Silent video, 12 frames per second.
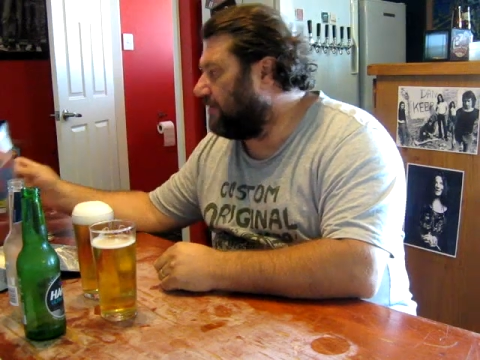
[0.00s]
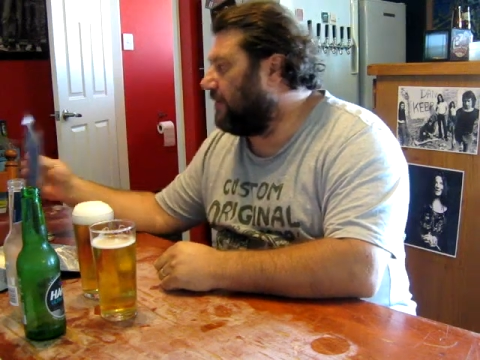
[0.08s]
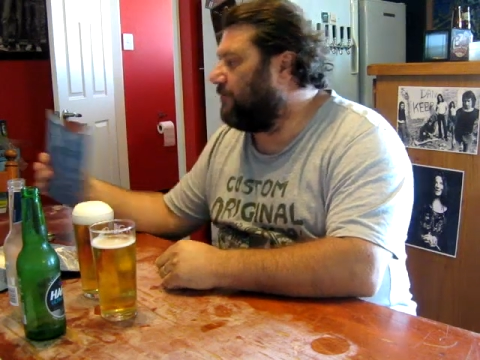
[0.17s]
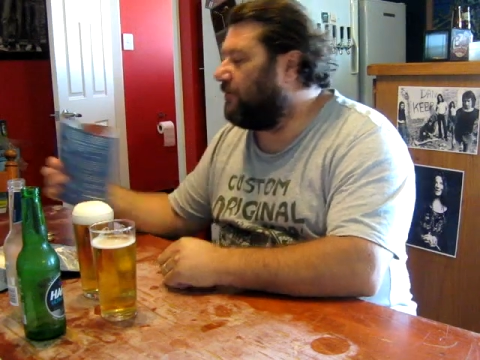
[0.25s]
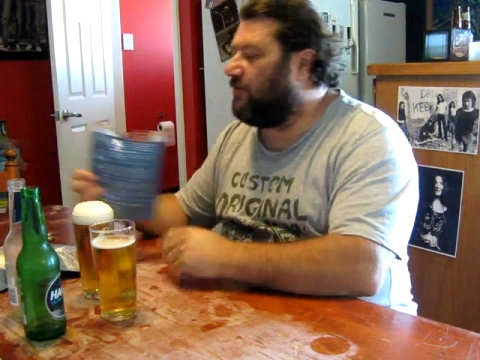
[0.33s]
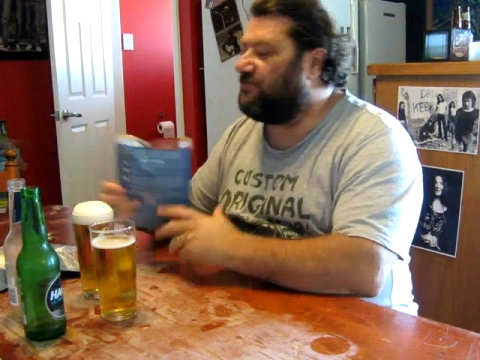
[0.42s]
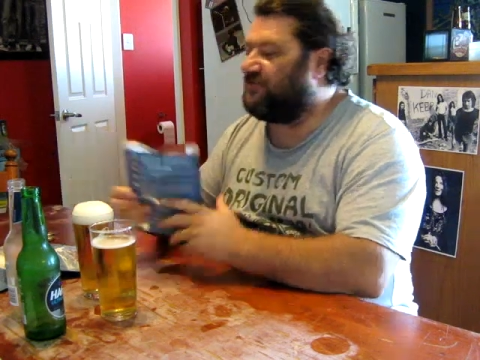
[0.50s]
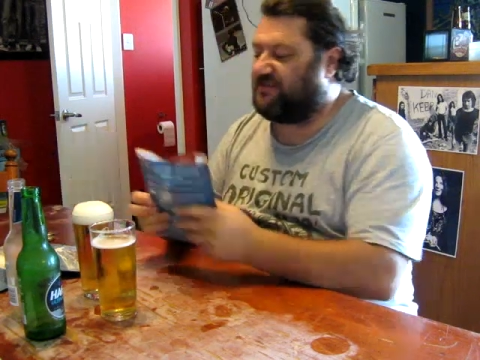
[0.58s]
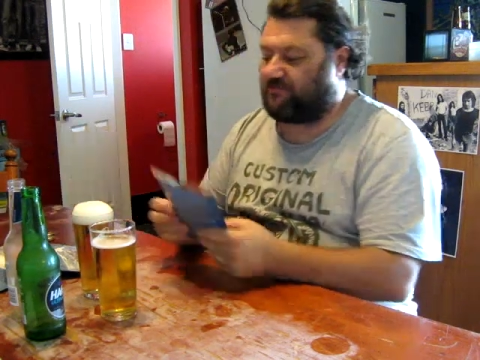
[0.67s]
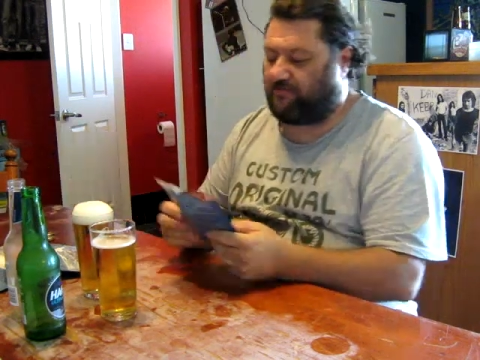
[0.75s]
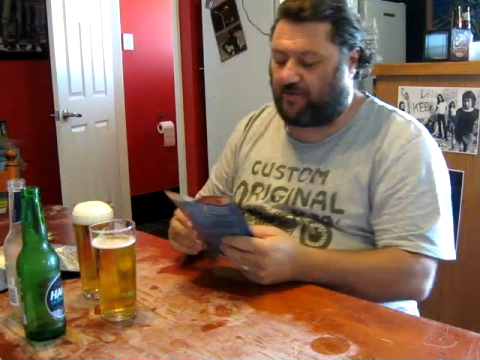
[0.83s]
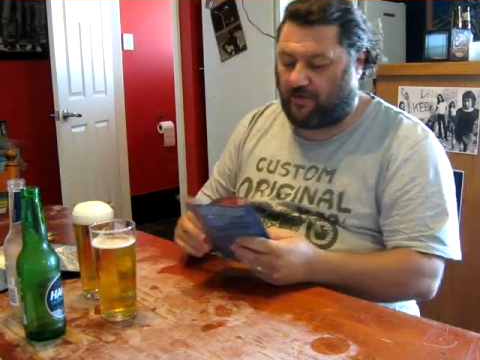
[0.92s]
And what I was
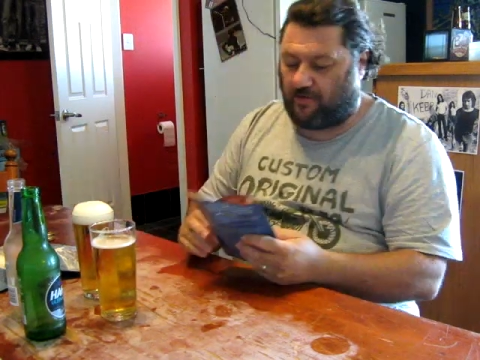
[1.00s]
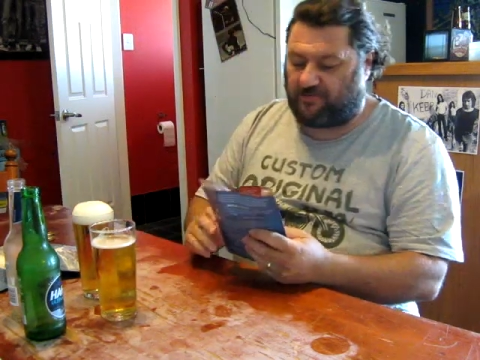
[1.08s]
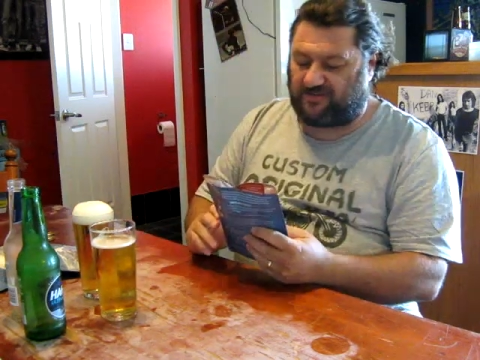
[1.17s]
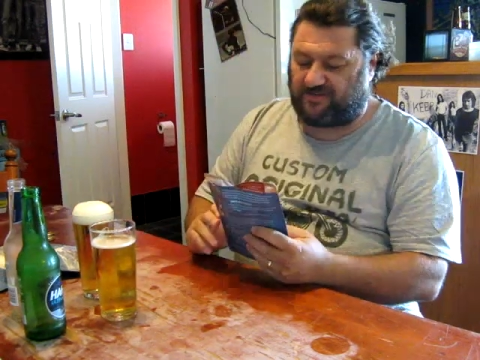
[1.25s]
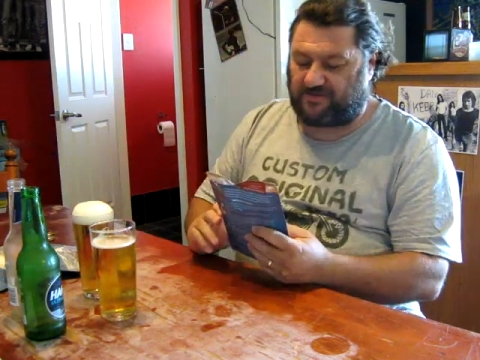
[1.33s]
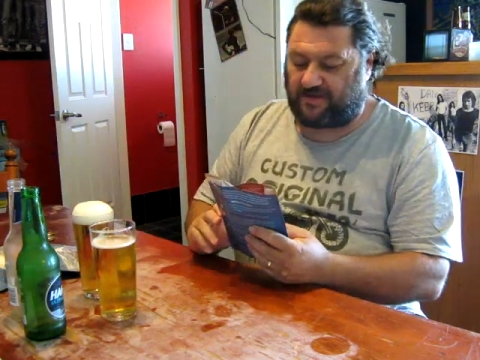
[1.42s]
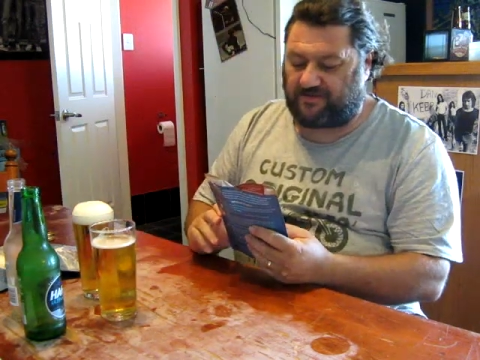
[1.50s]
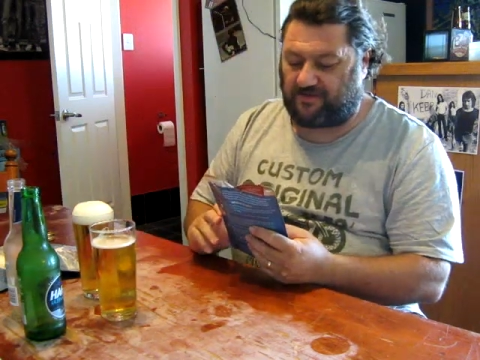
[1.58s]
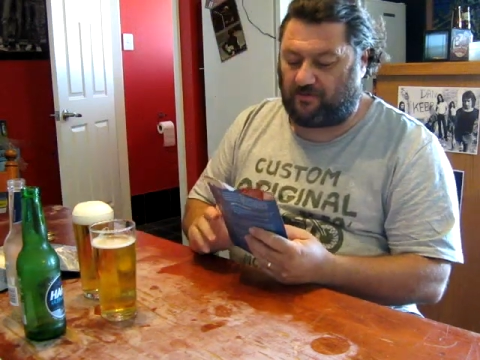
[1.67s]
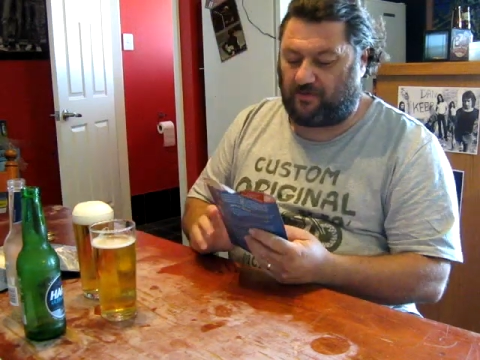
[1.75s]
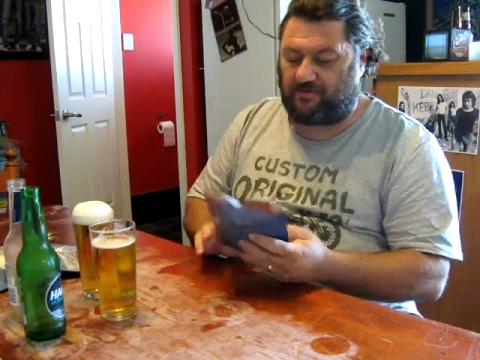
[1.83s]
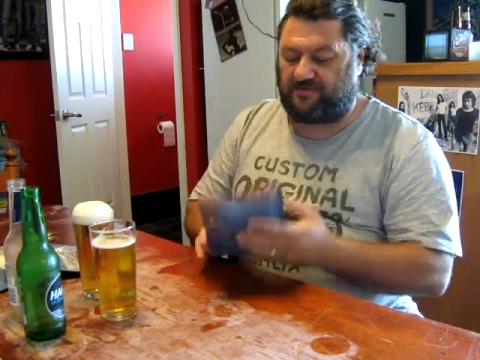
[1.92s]
just, what I was
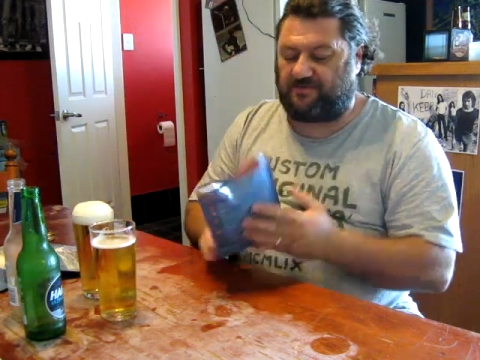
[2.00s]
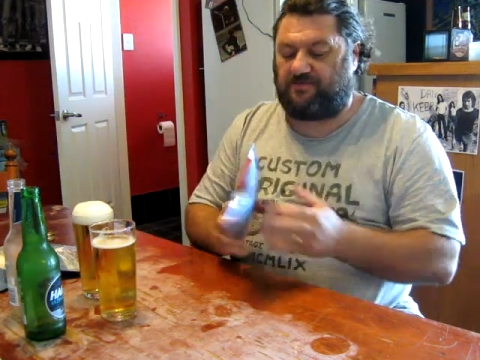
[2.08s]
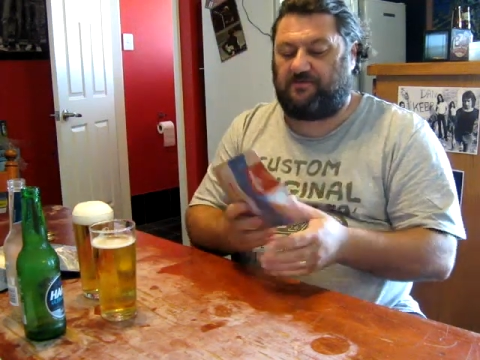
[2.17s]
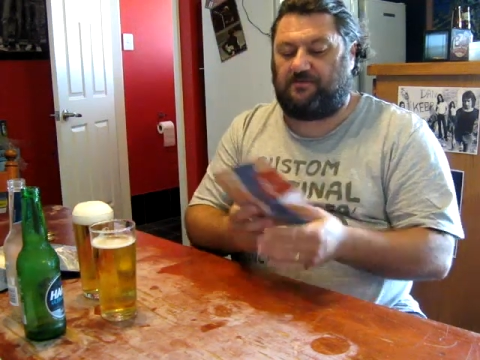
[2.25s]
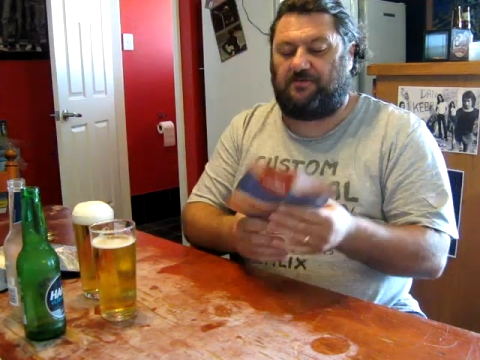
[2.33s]
discussing was